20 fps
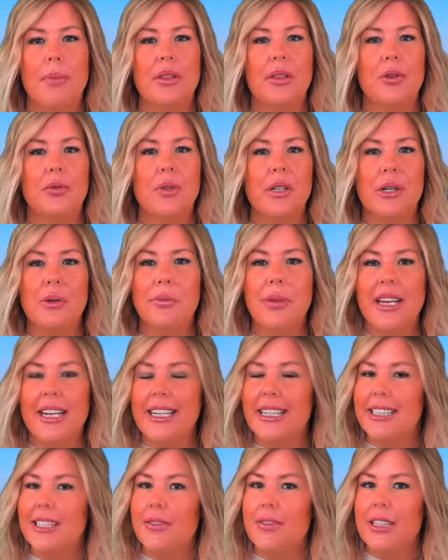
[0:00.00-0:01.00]
But the real
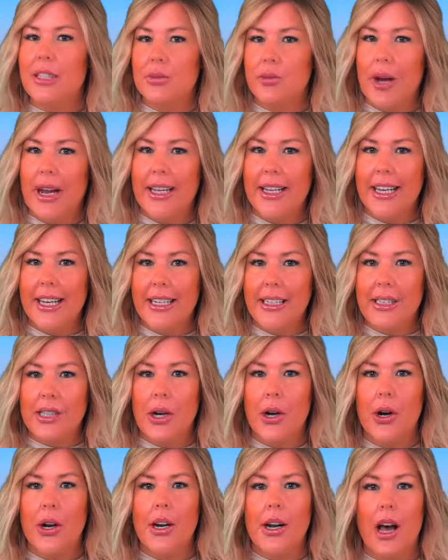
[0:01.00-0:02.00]
meanings of these rankings
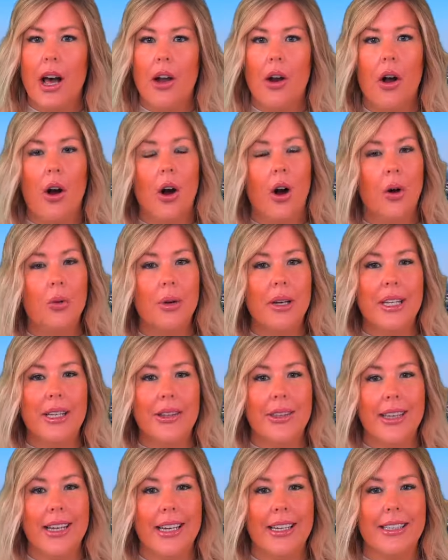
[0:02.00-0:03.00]
are not all what you
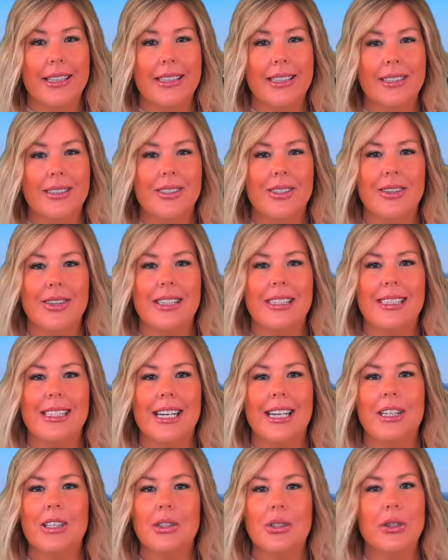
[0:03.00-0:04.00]
think, so let's
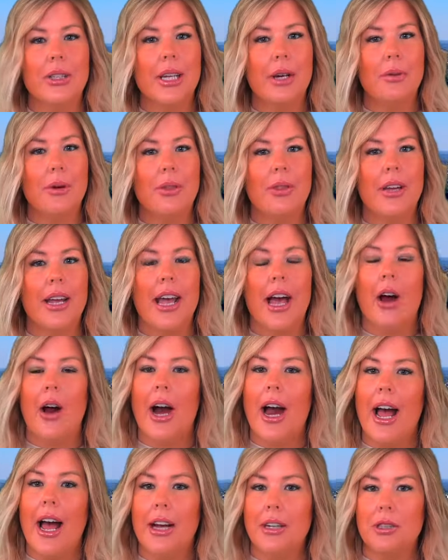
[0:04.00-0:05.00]
take a look at what they
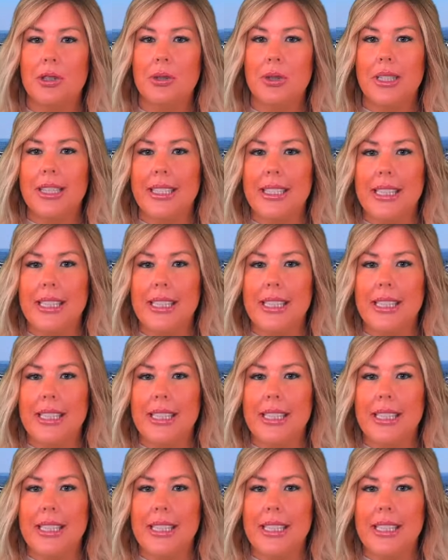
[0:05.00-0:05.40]
are actually